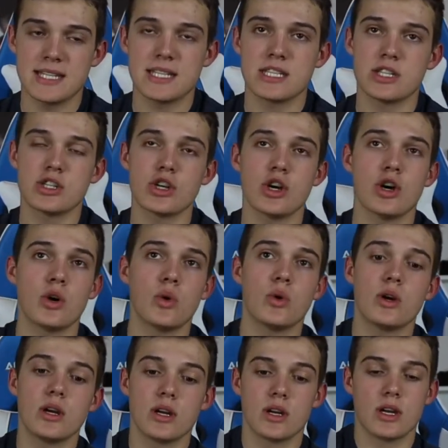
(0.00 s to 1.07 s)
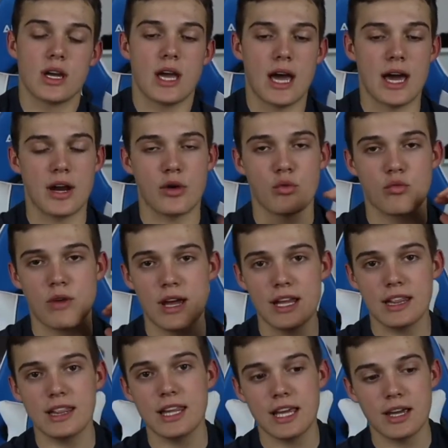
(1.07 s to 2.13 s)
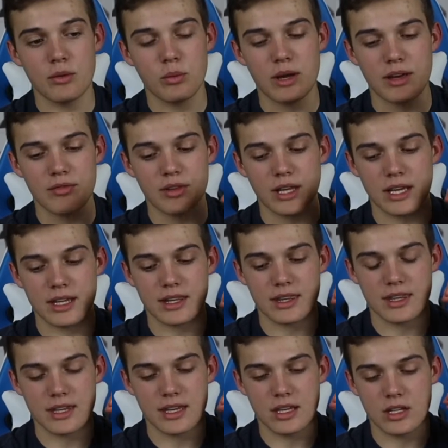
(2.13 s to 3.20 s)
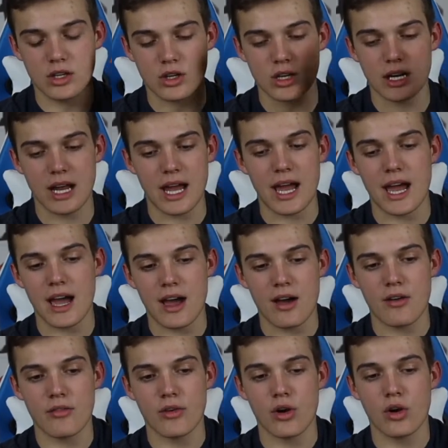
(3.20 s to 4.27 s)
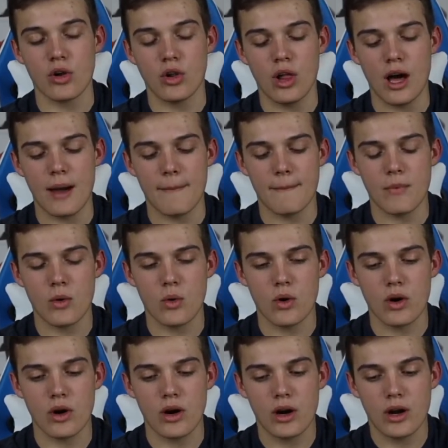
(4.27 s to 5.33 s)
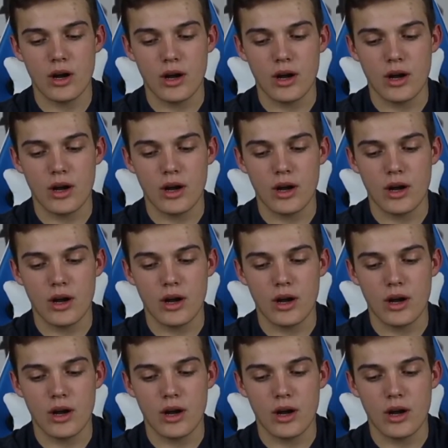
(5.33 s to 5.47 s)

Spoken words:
So at a red wavelength, you're gonna have a lot more